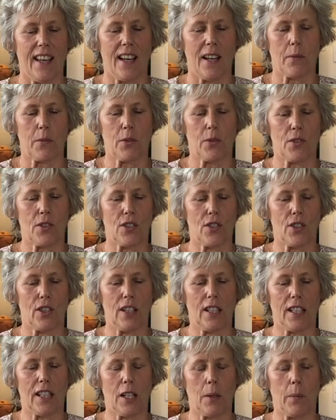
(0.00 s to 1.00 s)
I'm going to do
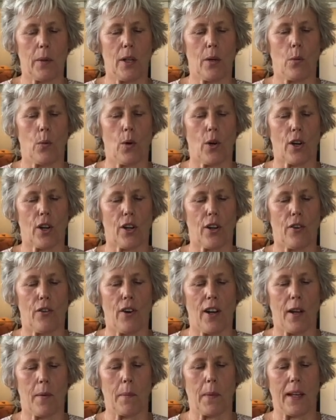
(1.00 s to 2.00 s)
a little bit of work
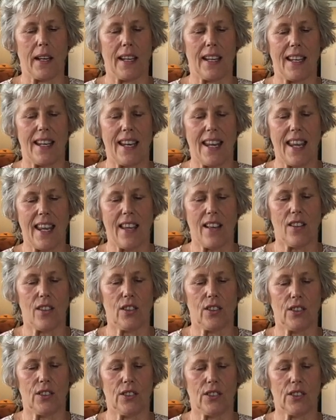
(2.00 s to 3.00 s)
around my
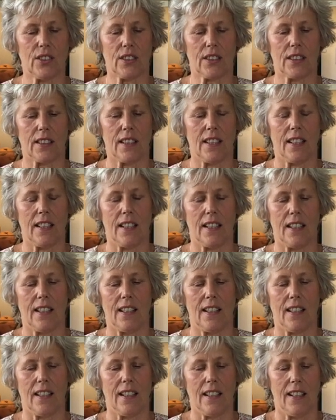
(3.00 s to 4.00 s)
nails.
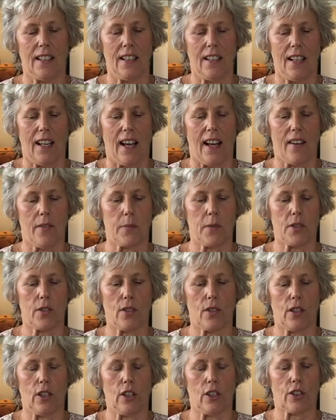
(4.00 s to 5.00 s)
I've been
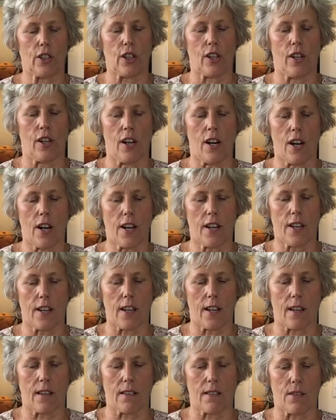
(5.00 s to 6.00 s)
doing a lot of
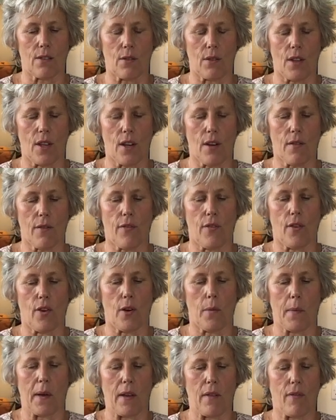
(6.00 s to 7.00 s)
gardening, so
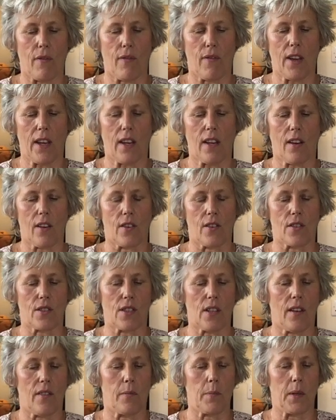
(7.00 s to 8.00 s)
therefore my fingers
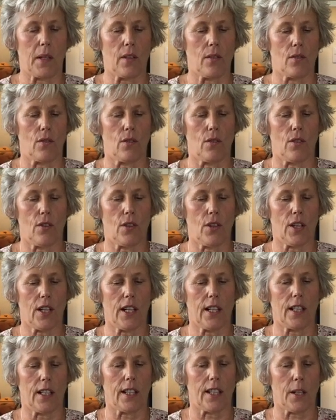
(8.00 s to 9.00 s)
have been
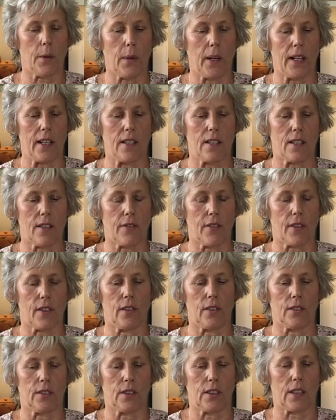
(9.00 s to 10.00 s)
really quite
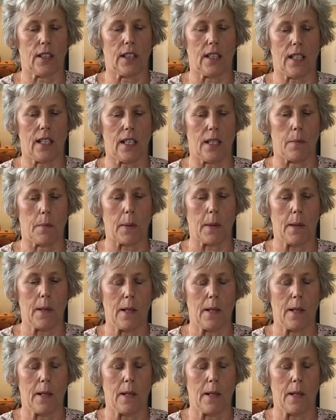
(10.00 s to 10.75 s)
difficult to keep